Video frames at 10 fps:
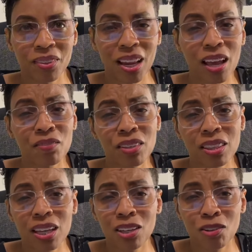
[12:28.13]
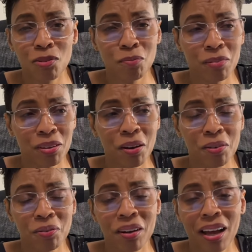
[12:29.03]
everything gonna be
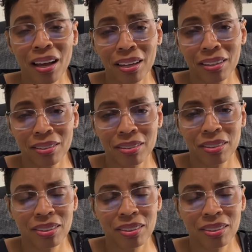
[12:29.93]
all right.